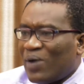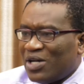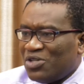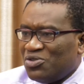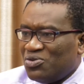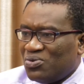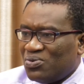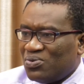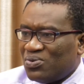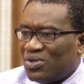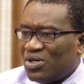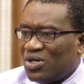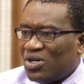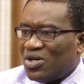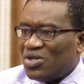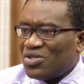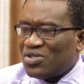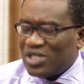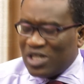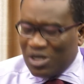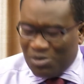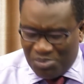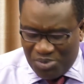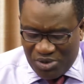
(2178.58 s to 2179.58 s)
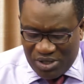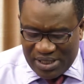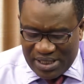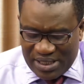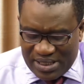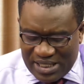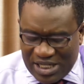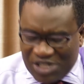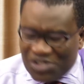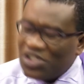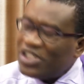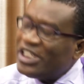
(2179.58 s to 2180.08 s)
you. So the point is,
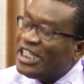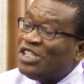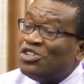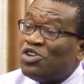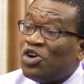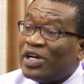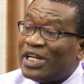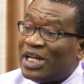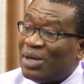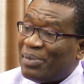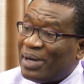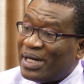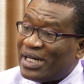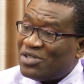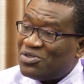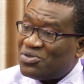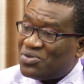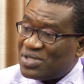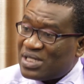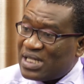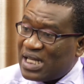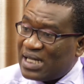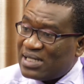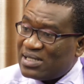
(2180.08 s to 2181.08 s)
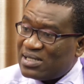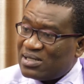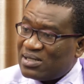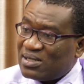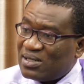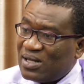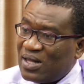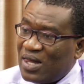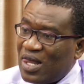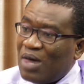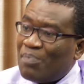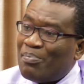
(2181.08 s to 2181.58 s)
I don't need all the money to start,
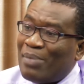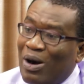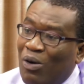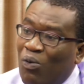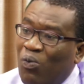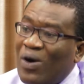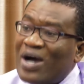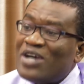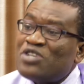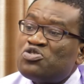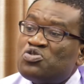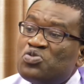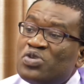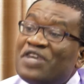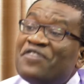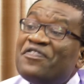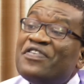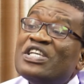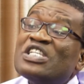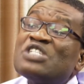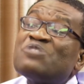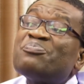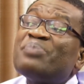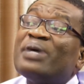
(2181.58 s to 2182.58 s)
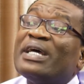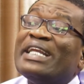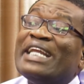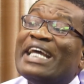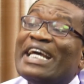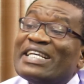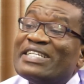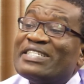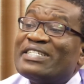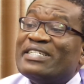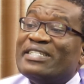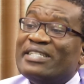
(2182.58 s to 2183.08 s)
but once you even spend
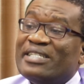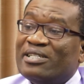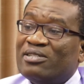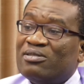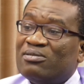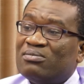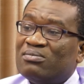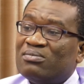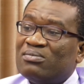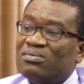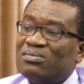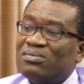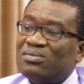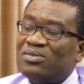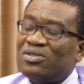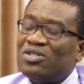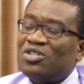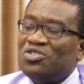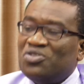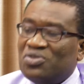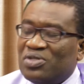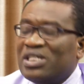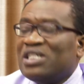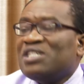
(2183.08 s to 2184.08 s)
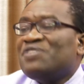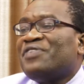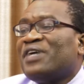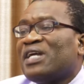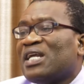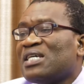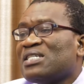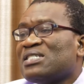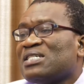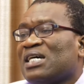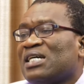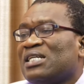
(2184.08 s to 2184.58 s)
a CD, you need
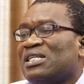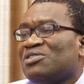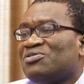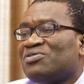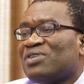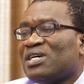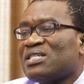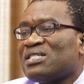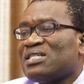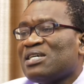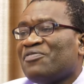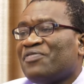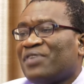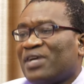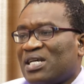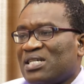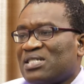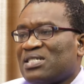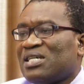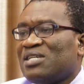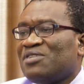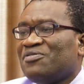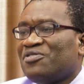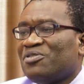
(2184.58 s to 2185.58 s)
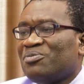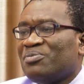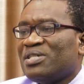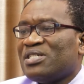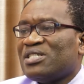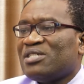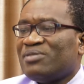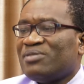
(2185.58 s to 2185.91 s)
financial literacy and financial information.